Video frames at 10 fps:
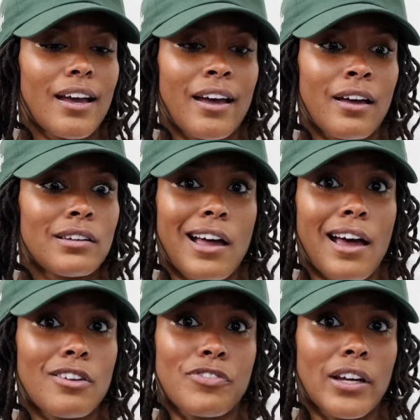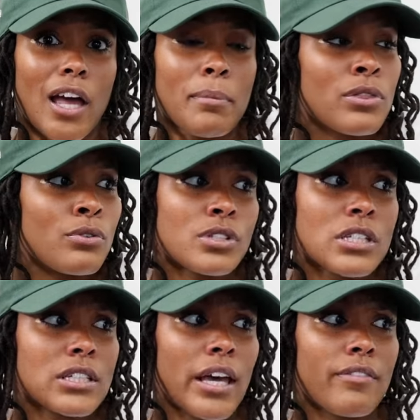I don't know how the fuck y'all be throwing
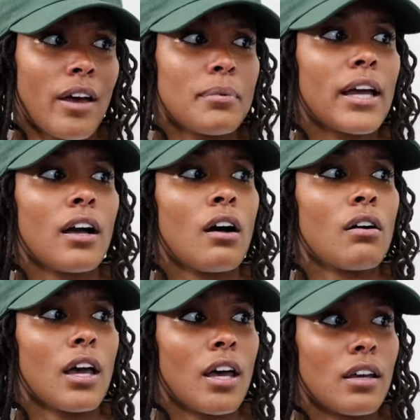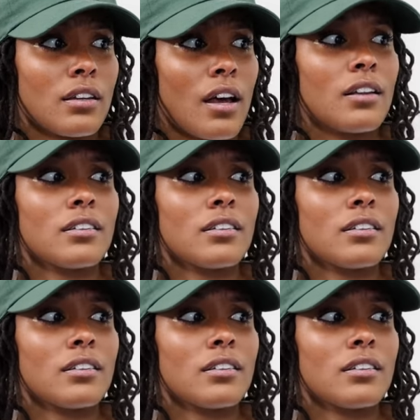shit together. I'll be like, oh, okay, y'all